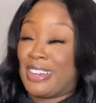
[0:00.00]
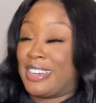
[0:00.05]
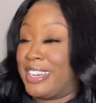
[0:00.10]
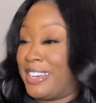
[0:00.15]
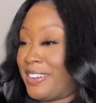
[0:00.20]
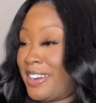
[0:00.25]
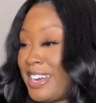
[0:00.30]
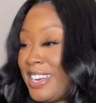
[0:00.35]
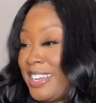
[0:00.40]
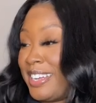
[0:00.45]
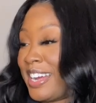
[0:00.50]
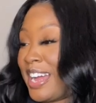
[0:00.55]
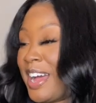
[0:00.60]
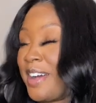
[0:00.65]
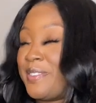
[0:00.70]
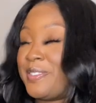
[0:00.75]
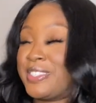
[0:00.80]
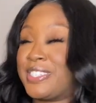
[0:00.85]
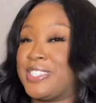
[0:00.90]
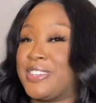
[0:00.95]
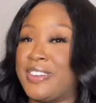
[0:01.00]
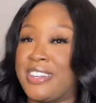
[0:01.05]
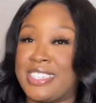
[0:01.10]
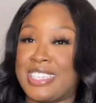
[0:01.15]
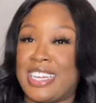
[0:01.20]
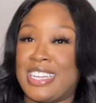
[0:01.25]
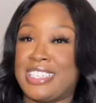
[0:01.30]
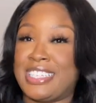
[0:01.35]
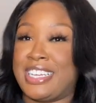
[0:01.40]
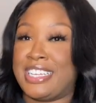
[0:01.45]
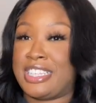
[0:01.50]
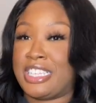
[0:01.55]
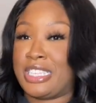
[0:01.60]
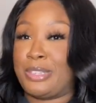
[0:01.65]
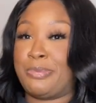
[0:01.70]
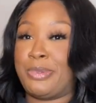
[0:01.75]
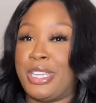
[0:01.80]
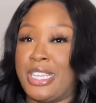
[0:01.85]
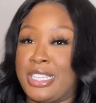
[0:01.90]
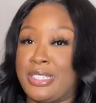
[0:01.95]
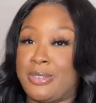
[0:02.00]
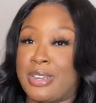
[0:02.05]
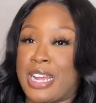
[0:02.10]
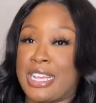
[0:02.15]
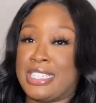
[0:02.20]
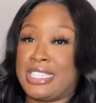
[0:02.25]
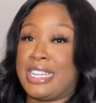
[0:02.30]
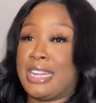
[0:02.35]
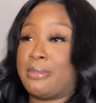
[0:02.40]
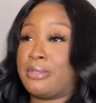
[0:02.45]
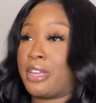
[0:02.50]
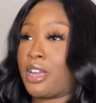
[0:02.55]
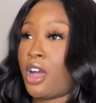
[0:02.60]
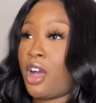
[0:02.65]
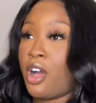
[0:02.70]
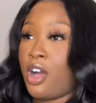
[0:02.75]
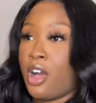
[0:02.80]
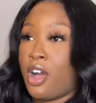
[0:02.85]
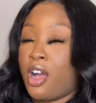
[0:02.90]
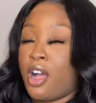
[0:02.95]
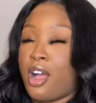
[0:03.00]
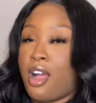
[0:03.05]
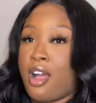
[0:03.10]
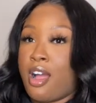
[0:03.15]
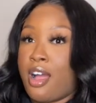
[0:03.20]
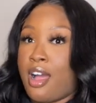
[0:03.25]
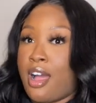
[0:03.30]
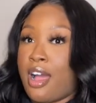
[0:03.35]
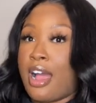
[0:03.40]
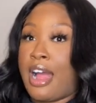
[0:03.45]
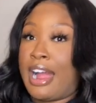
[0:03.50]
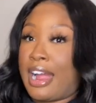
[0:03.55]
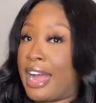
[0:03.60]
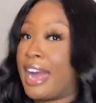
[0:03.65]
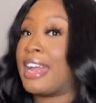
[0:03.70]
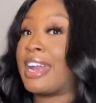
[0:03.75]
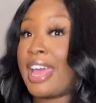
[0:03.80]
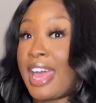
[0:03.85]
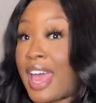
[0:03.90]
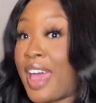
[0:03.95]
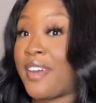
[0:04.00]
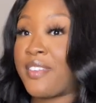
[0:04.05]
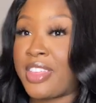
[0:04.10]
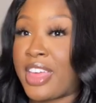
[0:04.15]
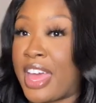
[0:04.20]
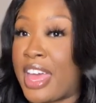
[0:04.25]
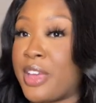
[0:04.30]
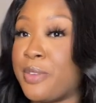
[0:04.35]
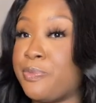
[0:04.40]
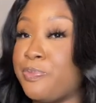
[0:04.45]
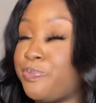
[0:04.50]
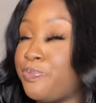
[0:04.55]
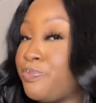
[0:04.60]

hoodie right here. I was so excited to get this piece. When I seen it, I'm like, oh, I gotta have that.